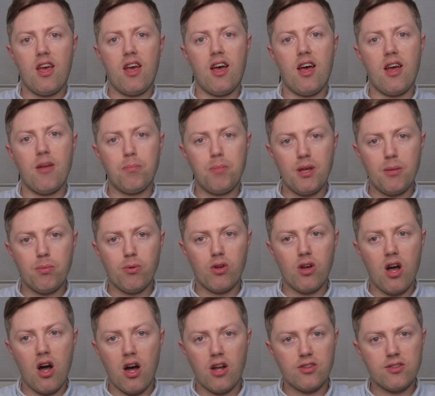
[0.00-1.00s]
and people
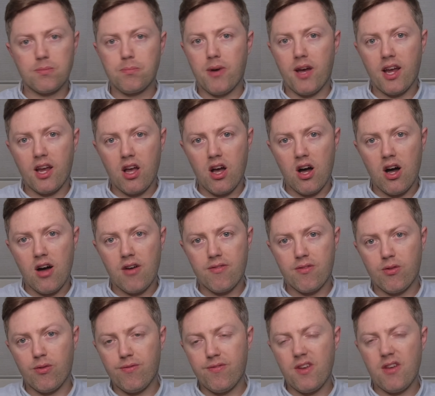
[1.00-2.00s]
can't just buy a car
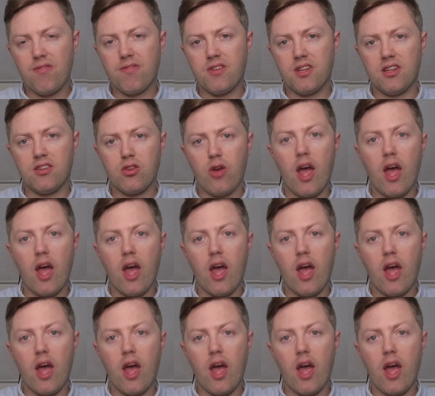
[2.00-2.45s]
for $50,000 to